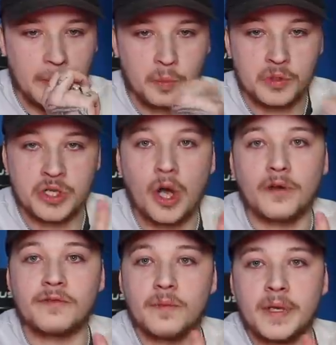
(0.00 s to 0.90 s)
was hard
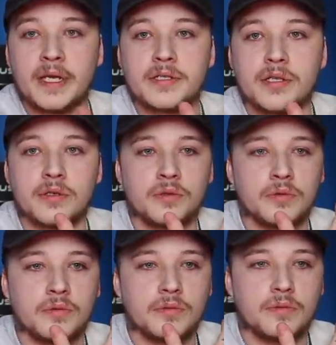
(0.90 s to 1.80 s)
for me
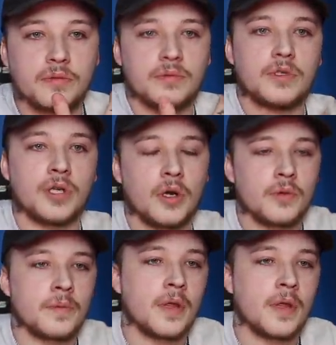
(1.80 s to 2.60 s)
to, you know,